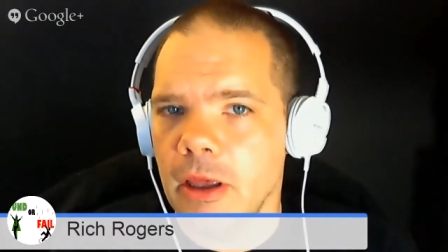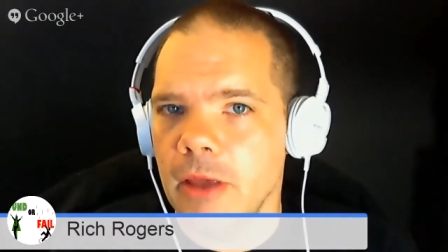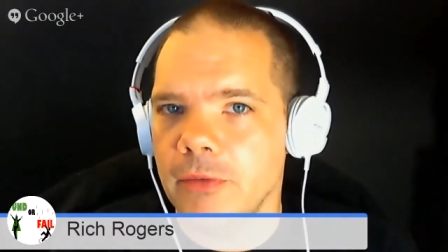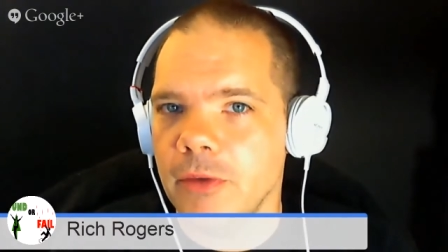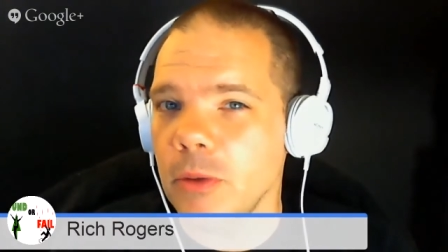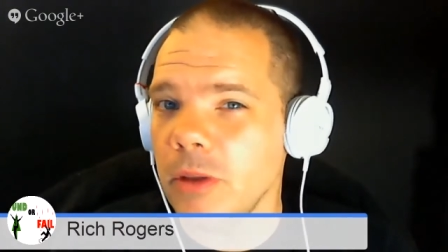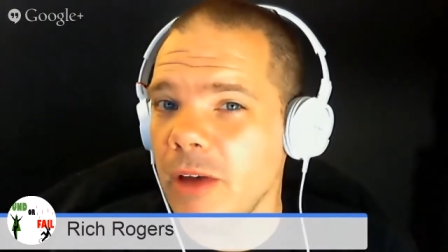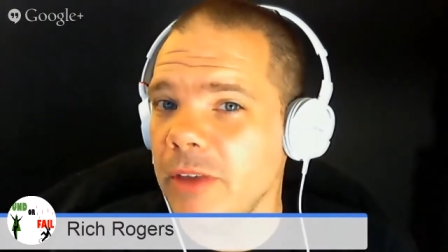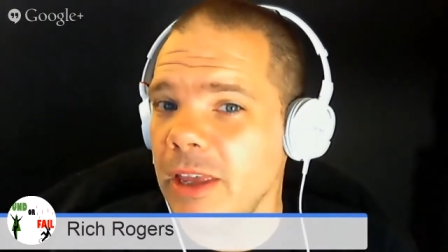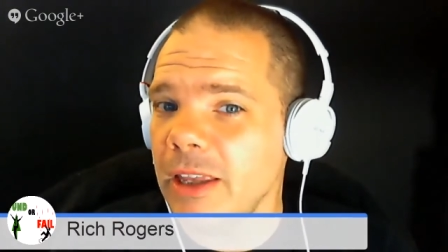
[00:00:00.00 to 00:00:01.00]
If you
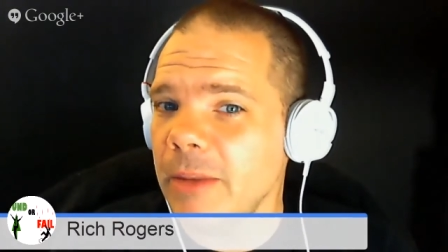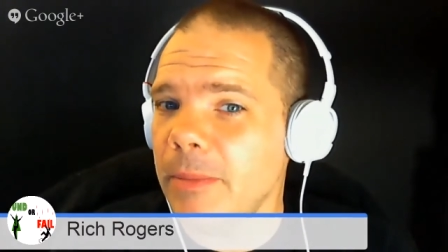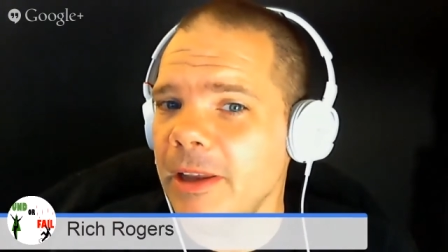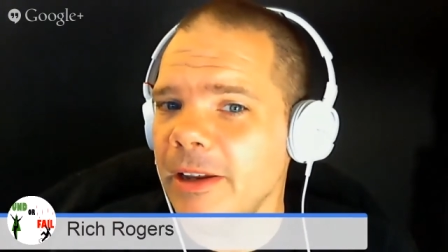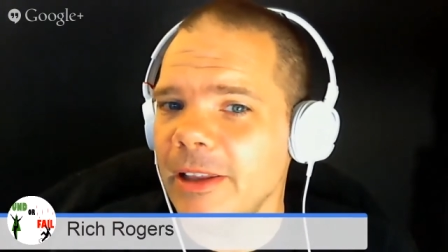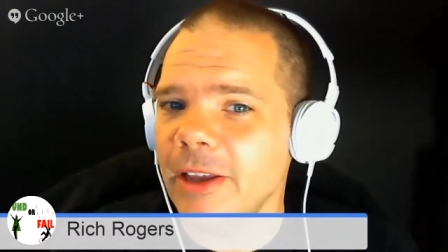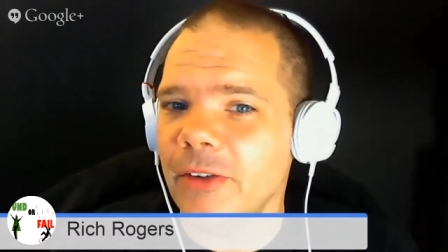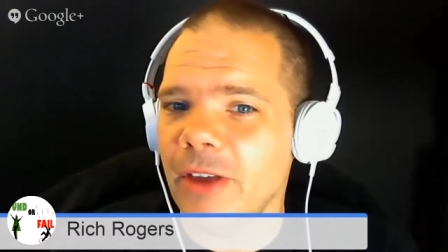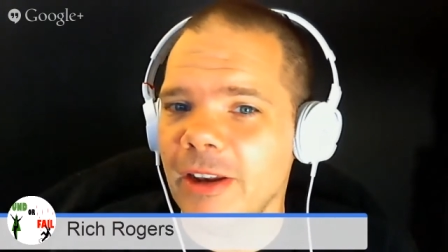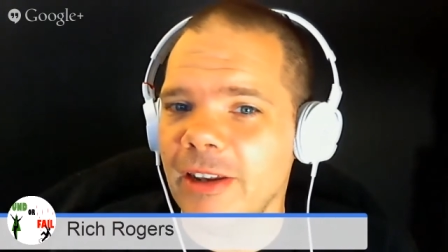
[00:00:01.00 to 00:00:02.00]
love independently
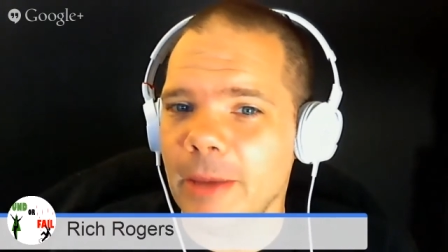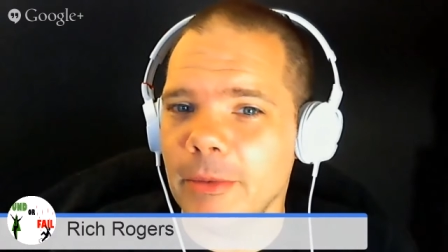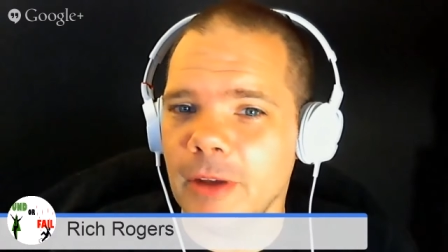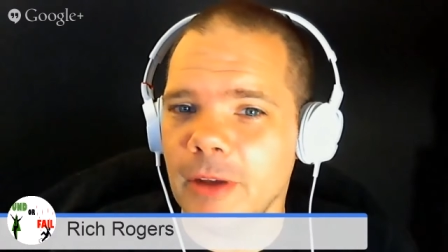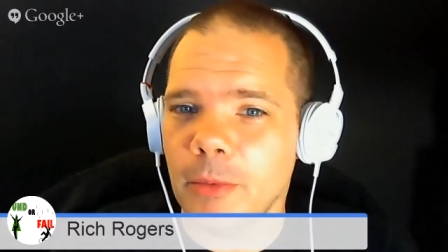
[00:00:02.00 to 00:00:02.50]
created tabletop